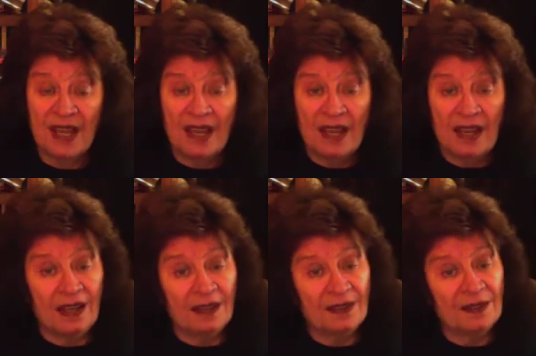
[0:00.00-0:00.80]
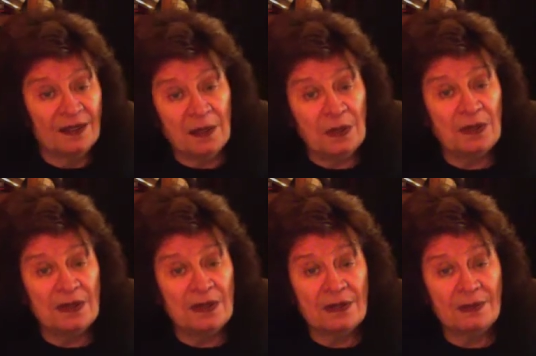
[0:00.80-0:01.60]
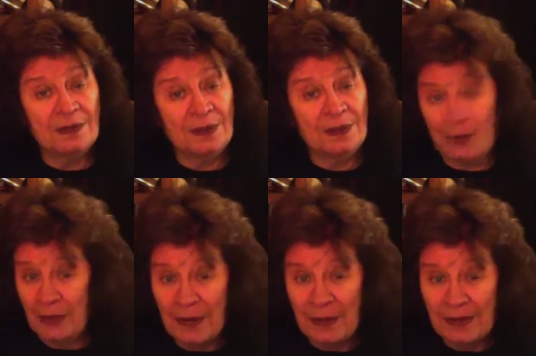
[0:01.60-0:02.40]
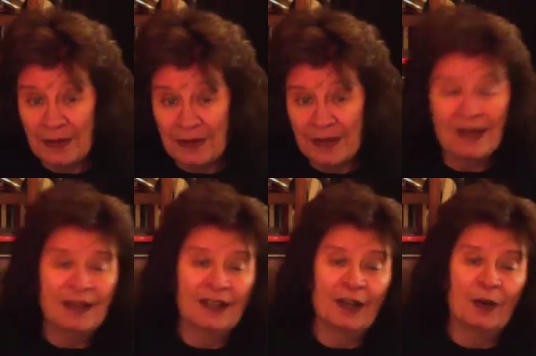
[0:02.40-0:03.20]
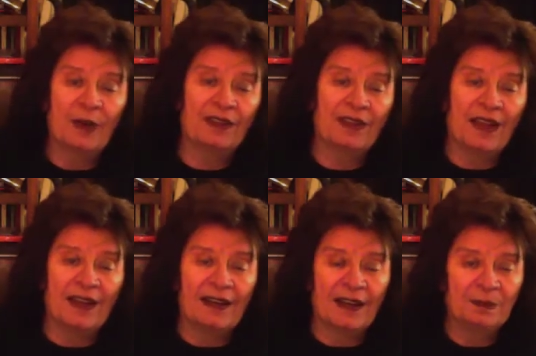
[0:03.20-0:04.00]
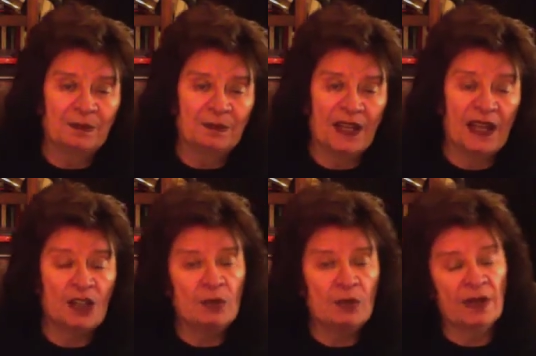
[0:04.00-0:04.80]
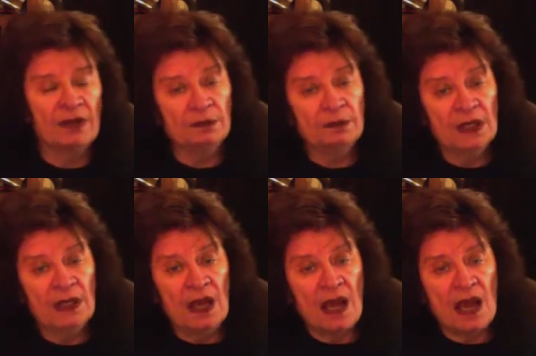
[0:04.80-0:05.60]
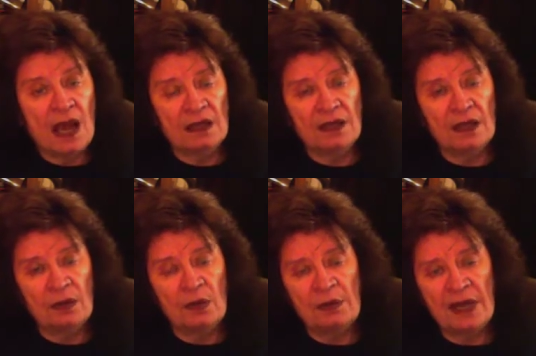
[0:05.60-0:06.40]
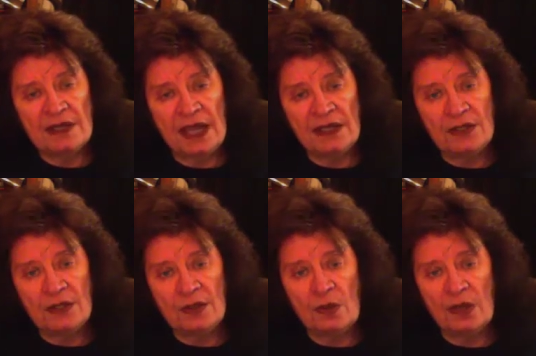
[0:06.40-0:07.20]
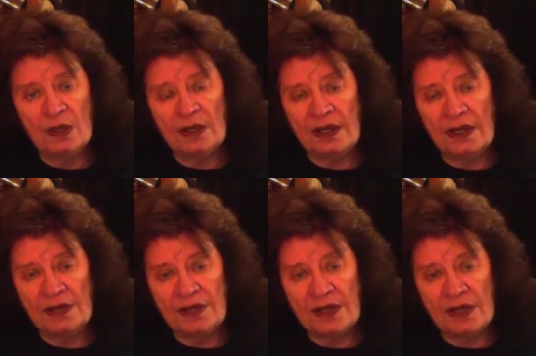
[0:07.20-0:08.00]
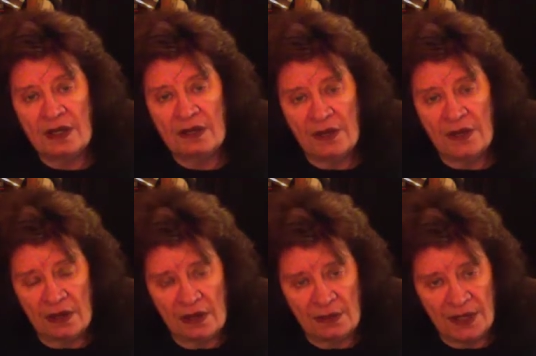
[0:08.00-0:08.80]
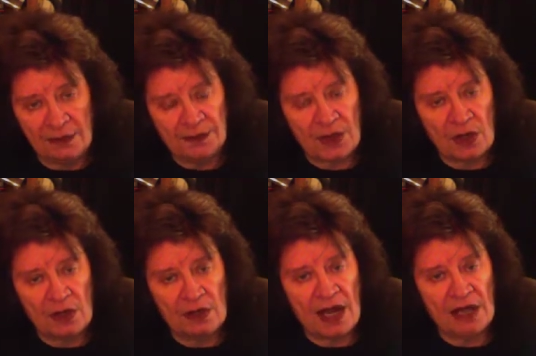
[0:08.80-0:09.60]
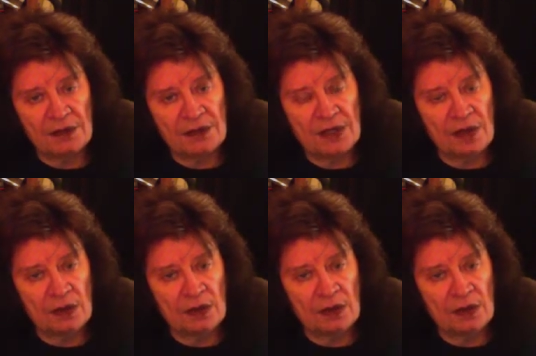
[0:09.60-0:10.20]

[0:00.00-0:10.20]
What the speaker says: and it uses 2 notes, with a catchy rhythm. And what makes that tune work is the harmony on that. So,